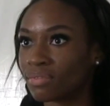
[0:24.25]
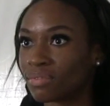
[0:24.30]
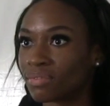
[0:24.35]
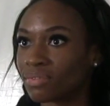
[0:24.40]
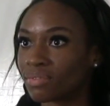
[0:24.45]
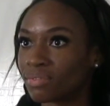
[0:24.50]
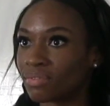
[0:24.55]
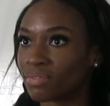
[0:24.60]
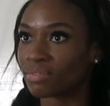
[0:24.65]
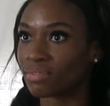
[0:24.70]

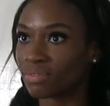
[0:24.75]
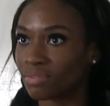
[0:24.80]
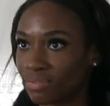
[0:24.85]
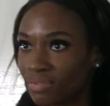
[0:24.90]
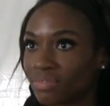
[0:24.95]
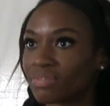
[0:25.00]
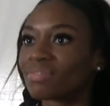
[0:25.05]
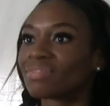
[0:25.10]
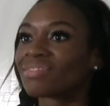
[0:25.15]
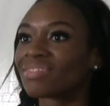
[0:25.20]

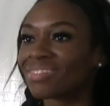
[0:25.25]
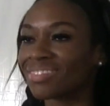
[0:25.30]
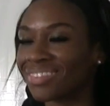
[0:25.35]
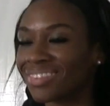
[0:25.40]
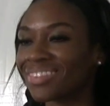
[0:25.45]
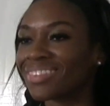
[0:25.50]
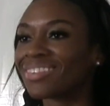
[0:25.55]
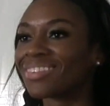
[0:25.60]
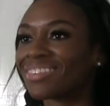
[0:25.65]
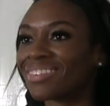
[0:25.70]
53 to,
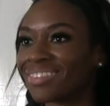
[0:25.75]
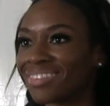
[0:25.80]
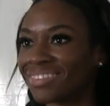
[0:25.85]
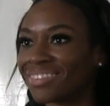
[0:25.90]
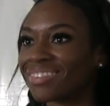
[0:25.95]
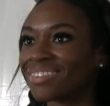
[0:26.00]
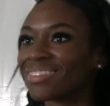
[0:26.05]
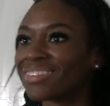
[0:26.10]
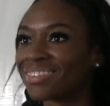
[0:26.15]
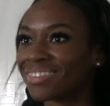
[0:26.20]
to, be in that
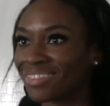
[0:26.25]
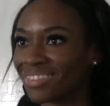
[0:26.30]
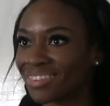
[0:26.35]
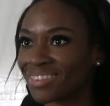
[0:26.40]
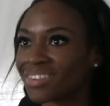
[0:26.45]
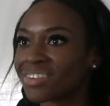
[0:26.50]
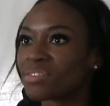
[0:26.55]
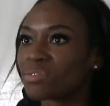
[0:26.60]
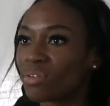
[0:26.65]
mix in the final.